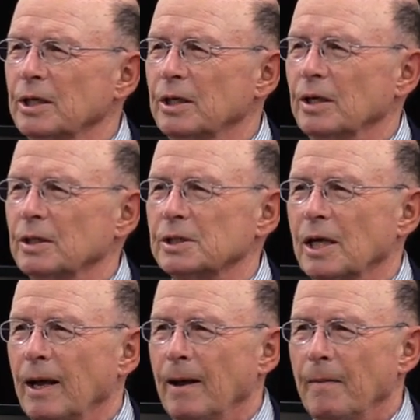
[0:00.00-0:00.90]
details,
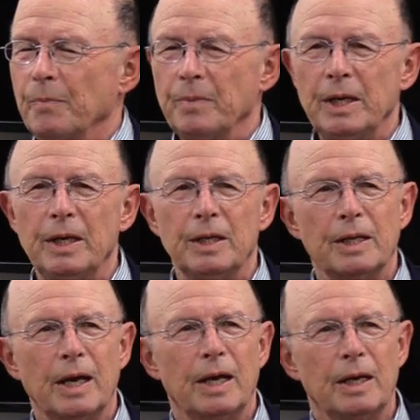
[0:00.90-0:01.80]
meaning
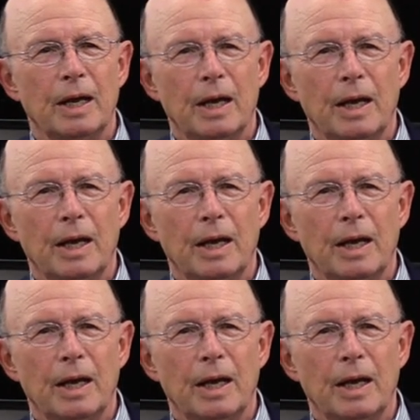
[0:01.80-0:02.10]
that,